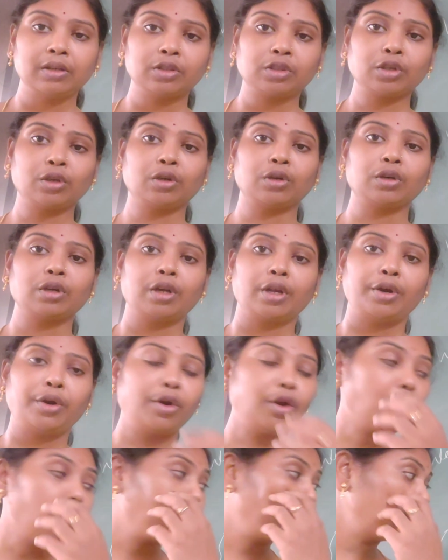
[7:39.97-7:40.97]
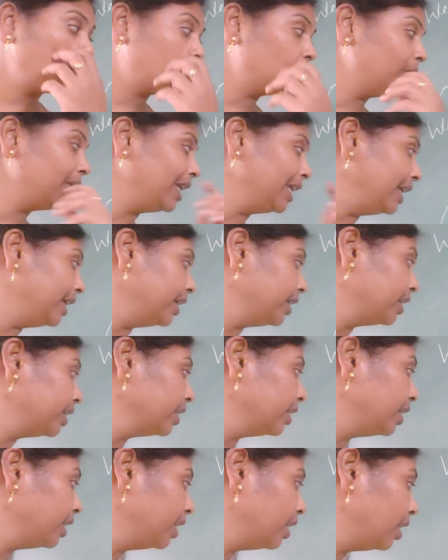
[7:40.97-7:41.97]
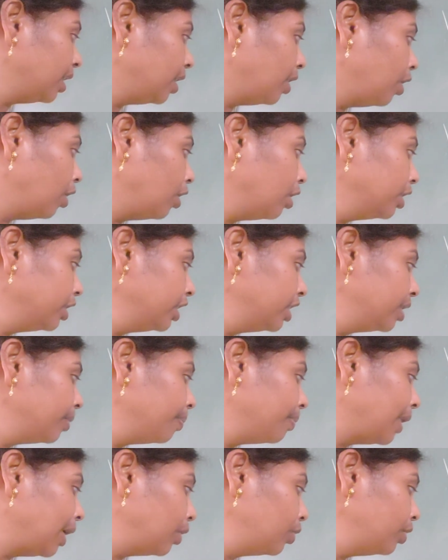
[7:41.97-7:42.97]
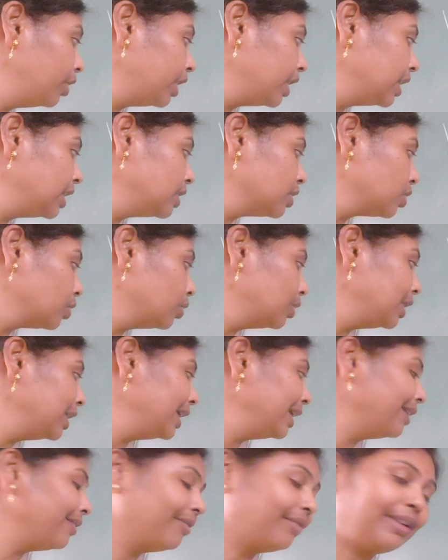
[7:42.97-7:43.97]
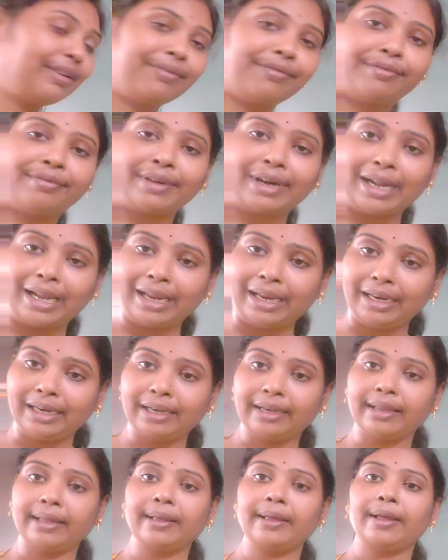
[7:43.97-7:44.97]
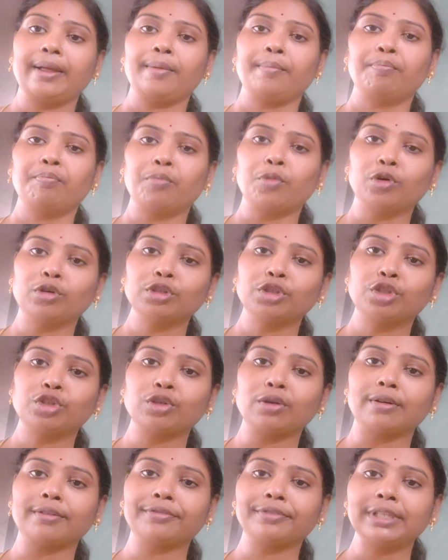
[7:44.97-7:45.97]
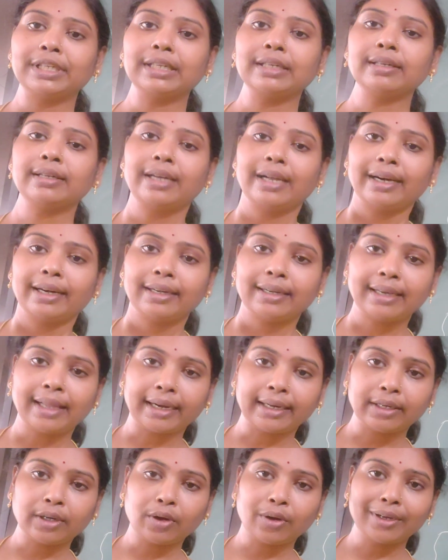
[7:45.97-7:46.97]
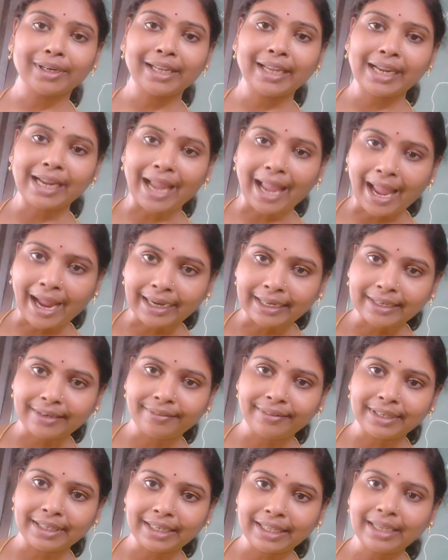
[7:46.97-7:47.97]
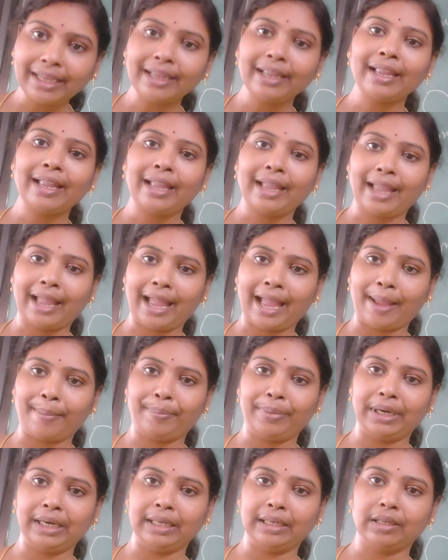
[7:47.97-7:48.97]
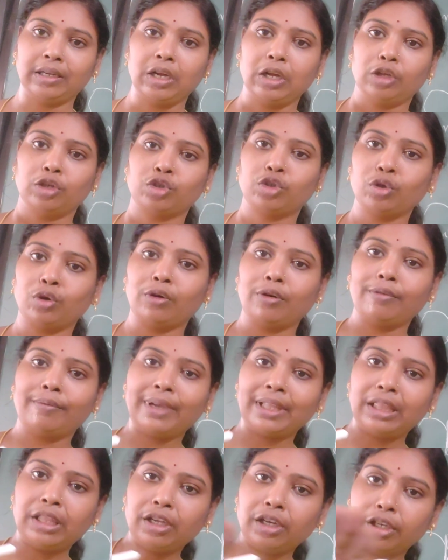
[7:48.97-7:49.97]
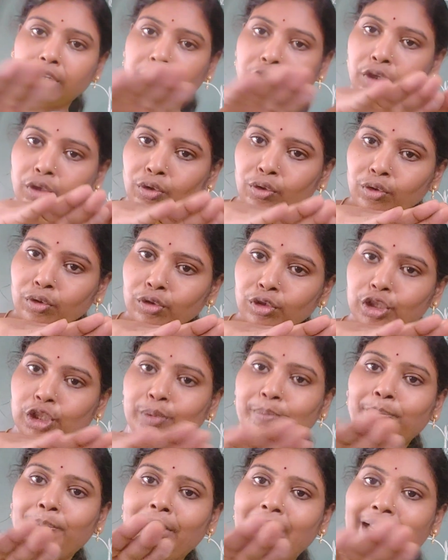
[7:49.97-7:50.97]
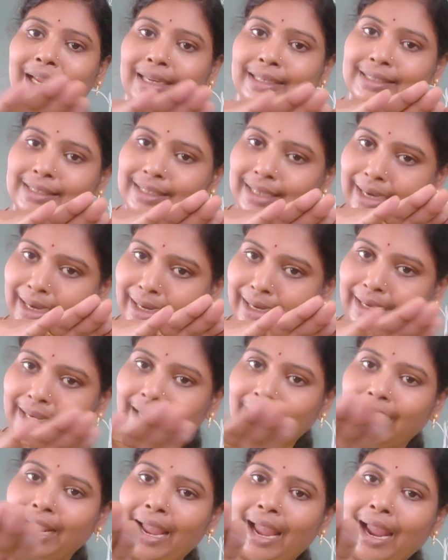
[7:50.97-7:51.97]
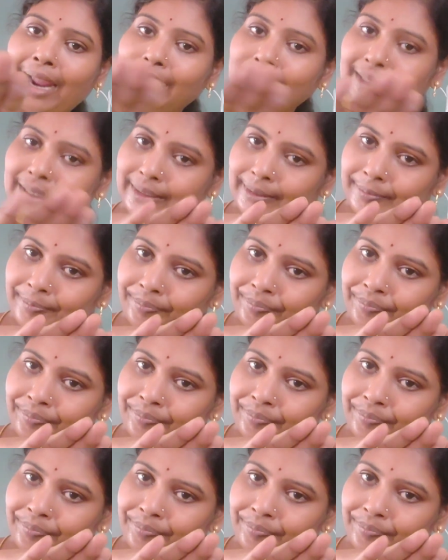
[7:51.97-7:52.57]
So normally on the boundaries only we find most of the tectonic activity happening. So when the huge plates interact,